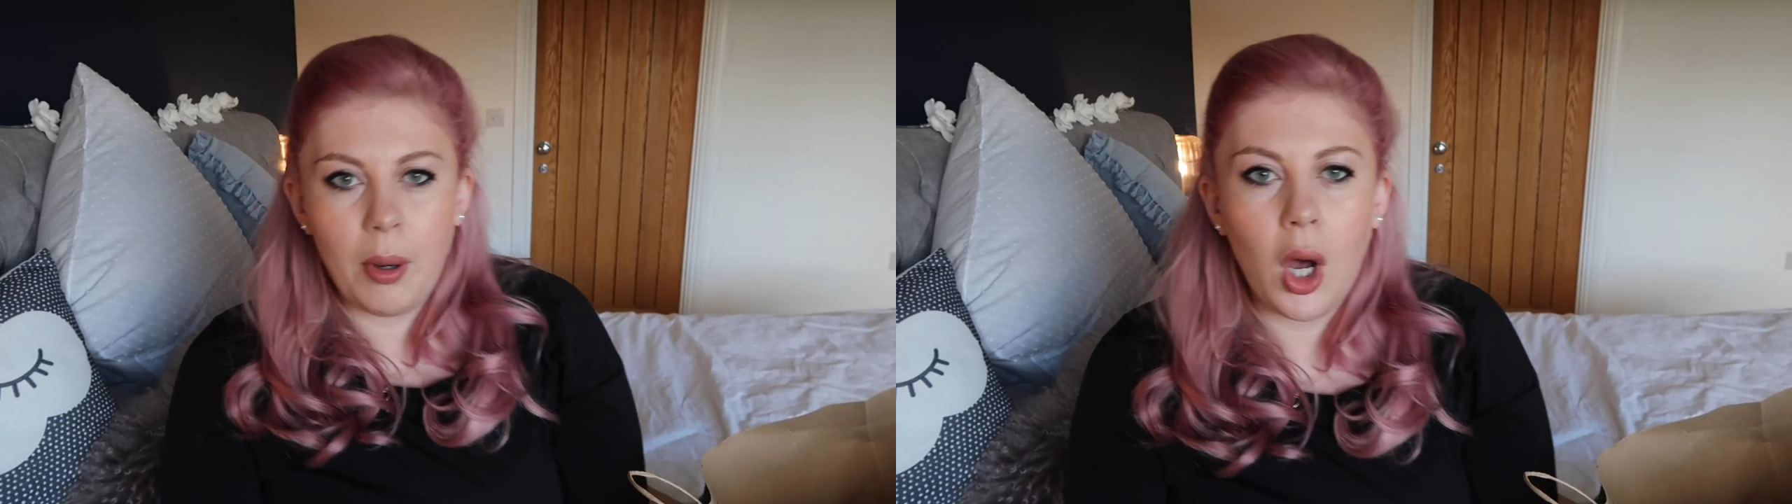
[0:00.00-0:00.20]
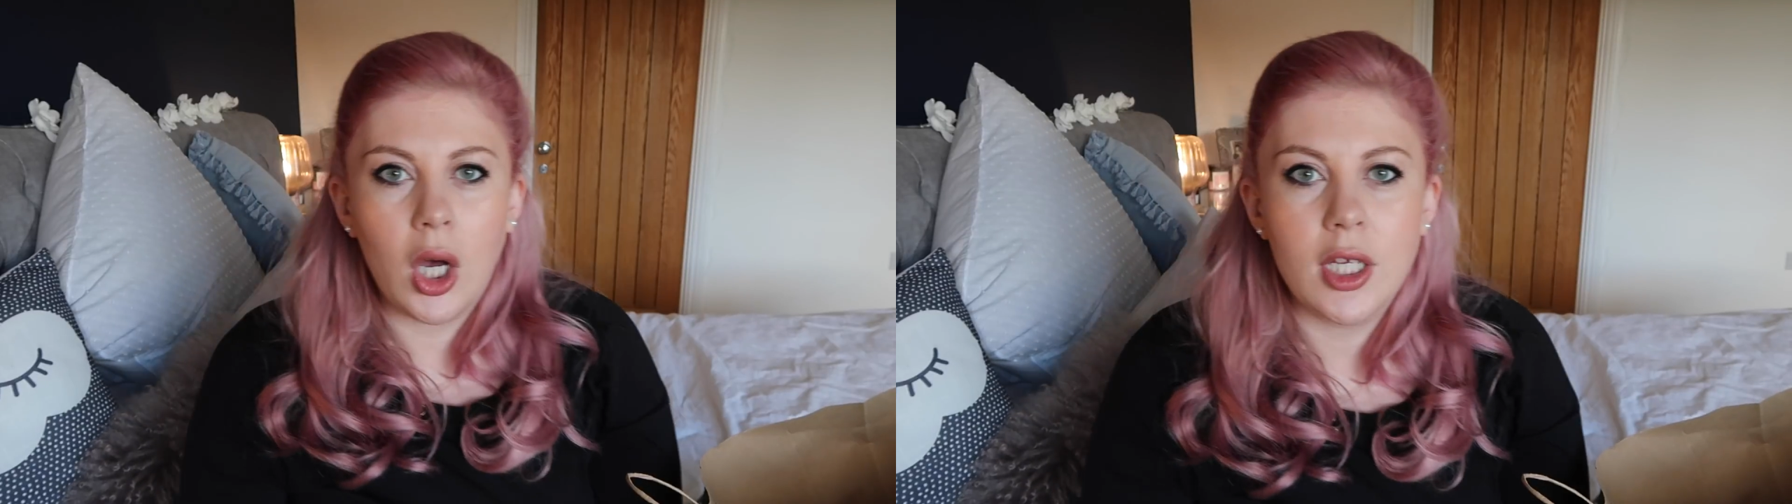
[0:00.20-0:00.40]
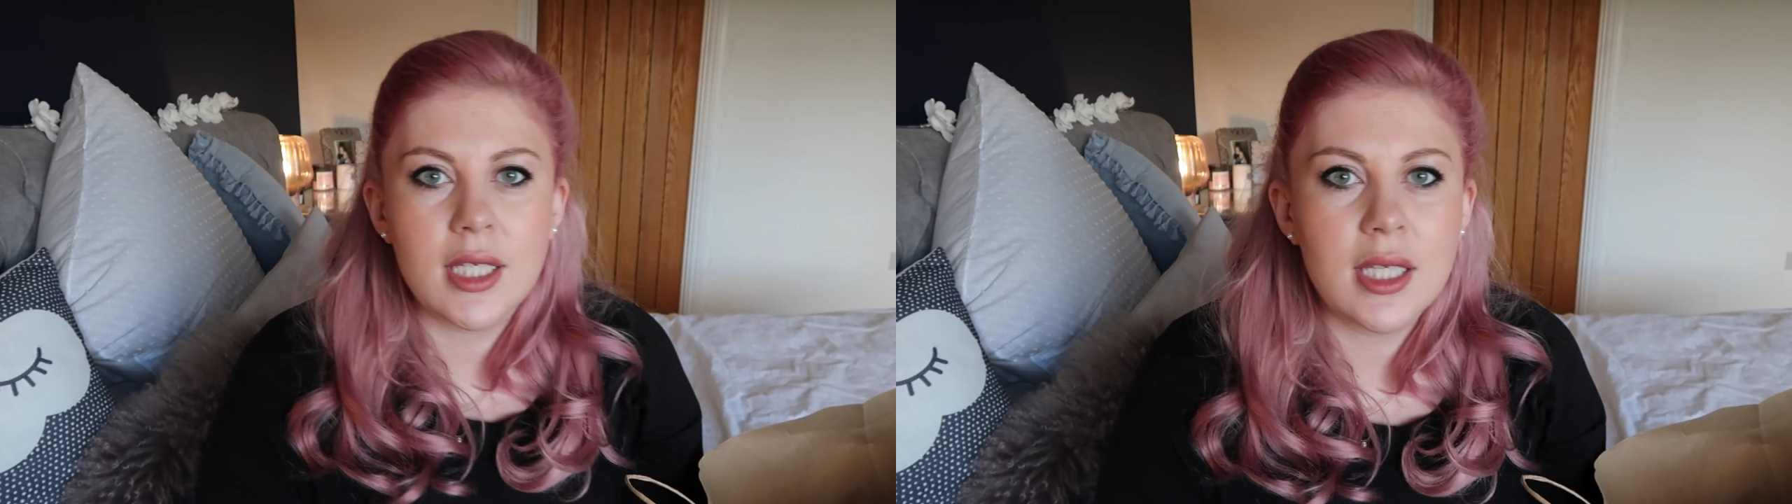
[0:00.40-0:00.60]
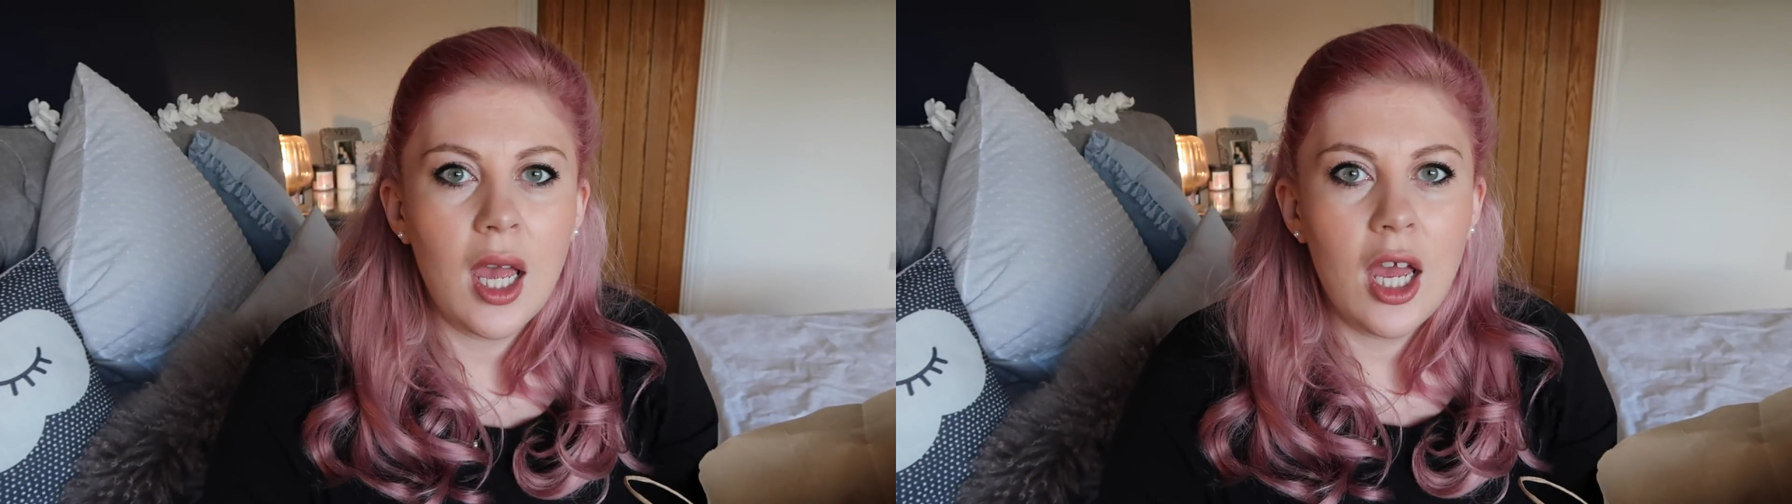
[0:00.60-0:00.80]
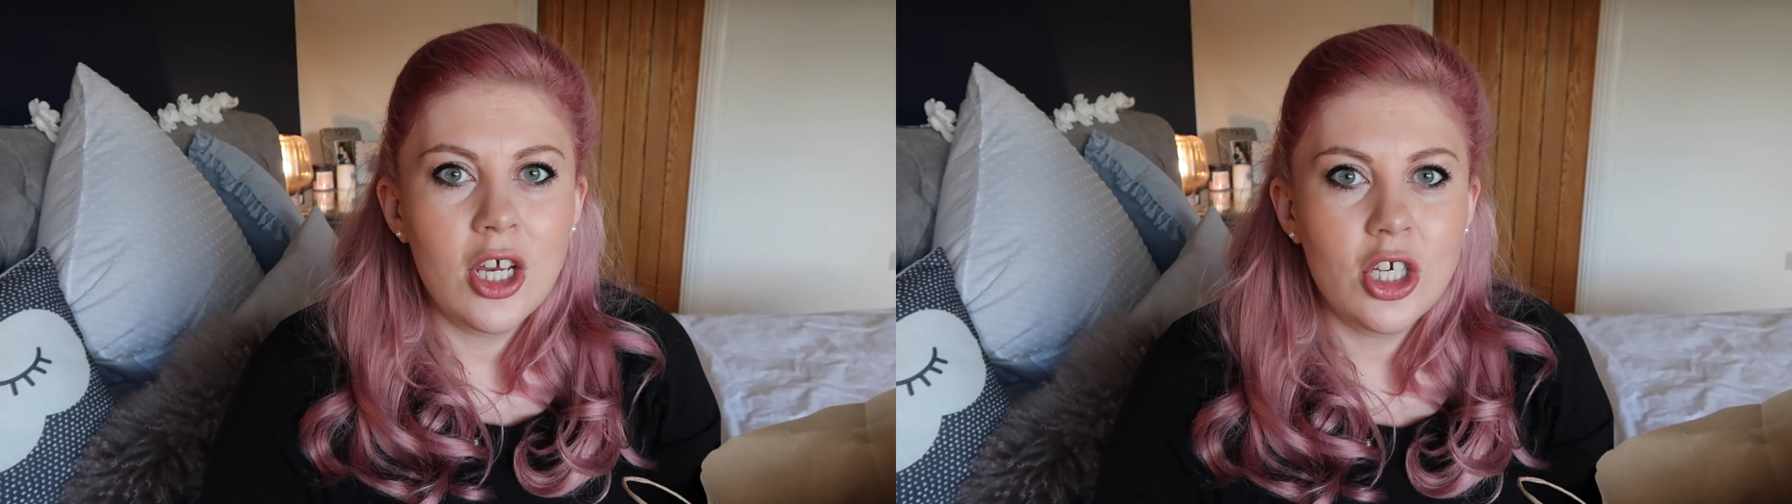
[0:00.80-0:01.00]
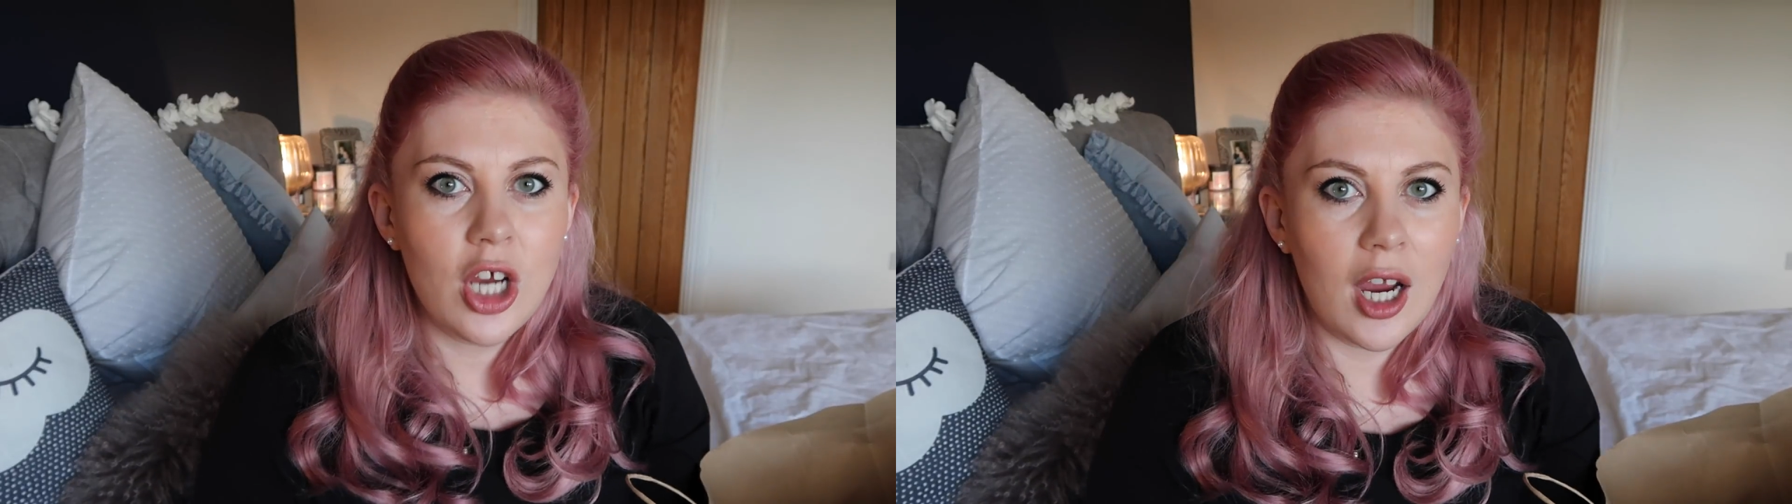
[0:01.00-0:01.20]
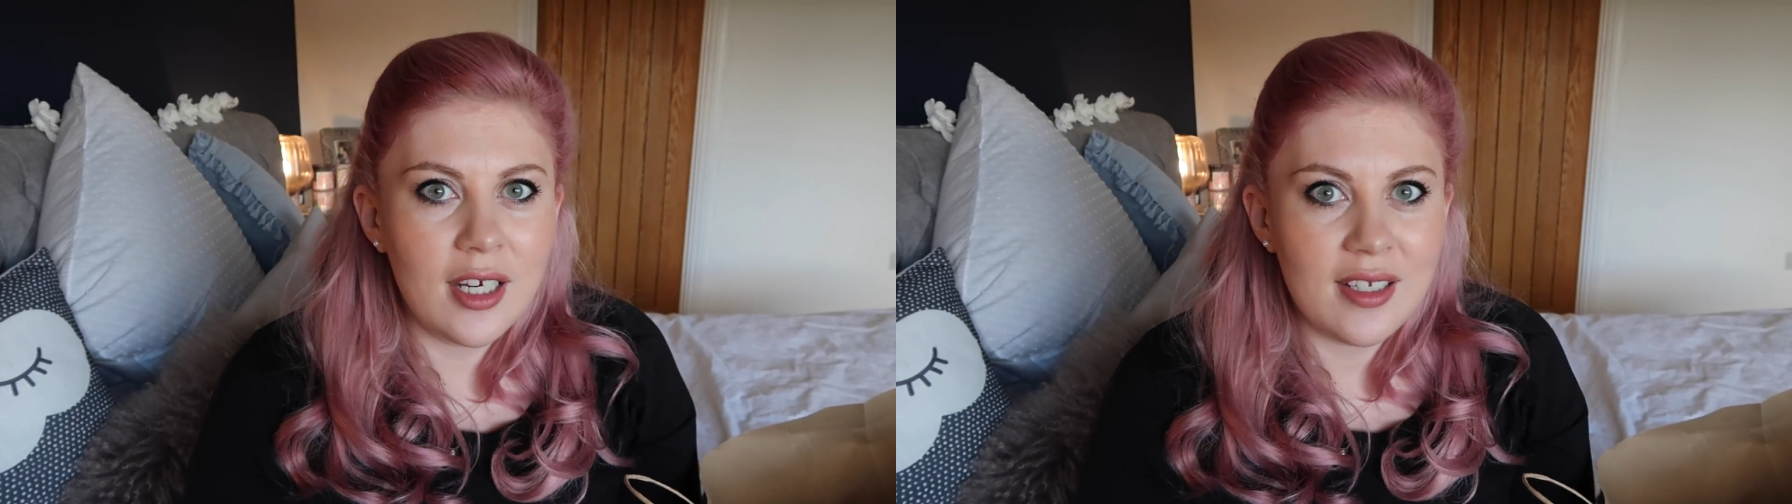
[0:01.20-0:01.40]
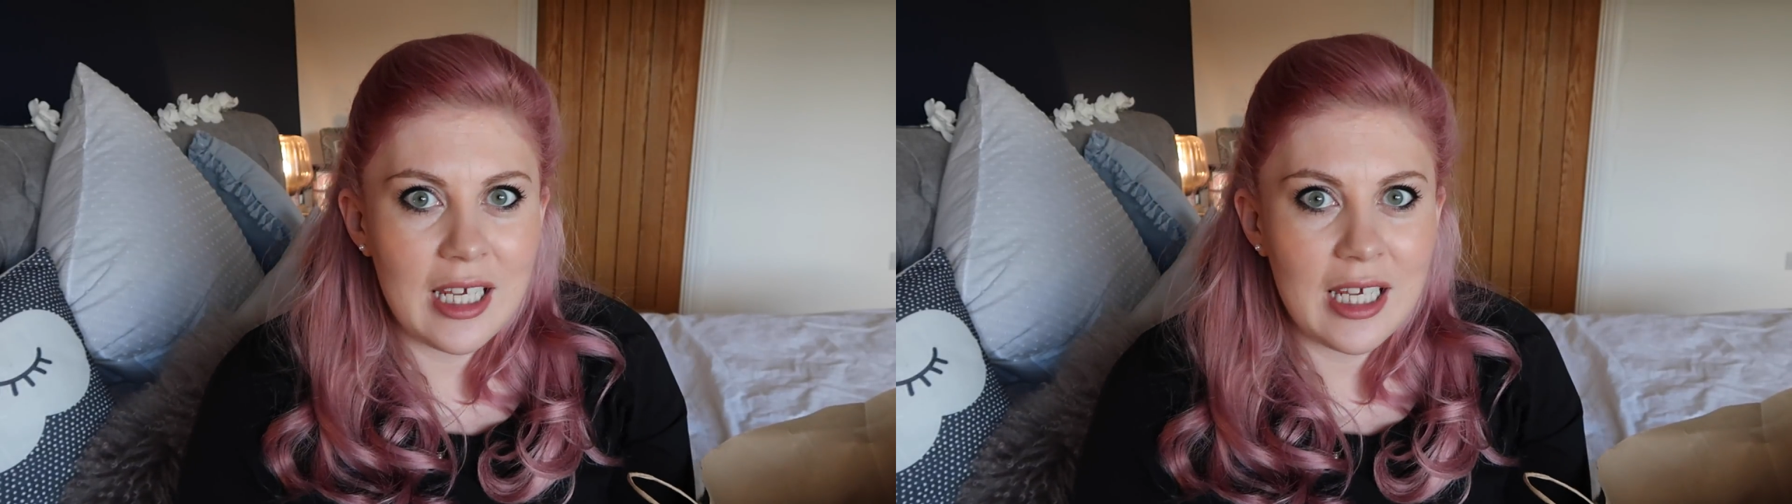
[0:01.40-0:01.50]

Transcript: Potts china